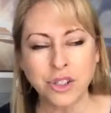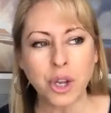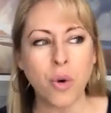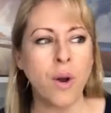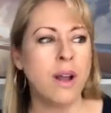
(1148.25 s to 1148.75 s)

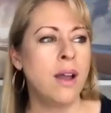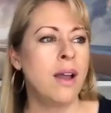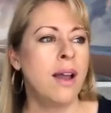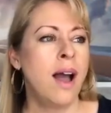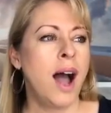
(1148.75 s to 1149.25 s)
So
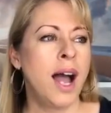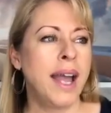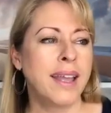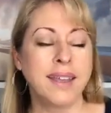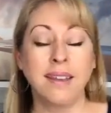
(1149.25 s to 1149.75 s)

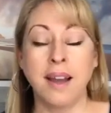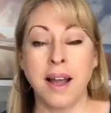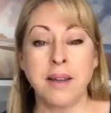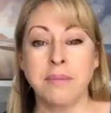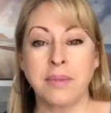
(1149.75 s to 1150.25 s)
I
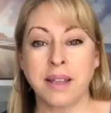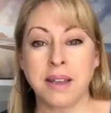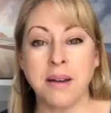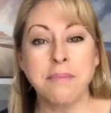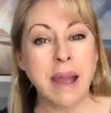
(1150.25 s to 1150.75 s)

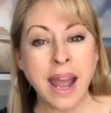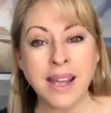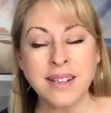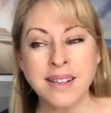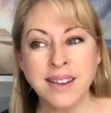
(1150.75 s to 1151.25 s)

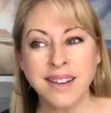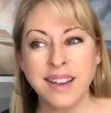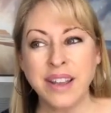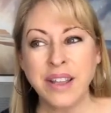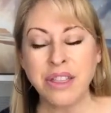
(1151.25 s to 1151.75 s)
command
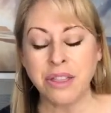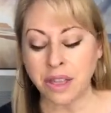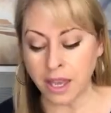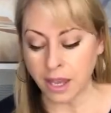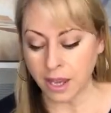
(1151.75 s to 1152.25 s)

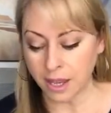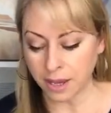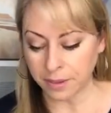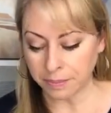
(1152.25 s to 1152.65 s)
the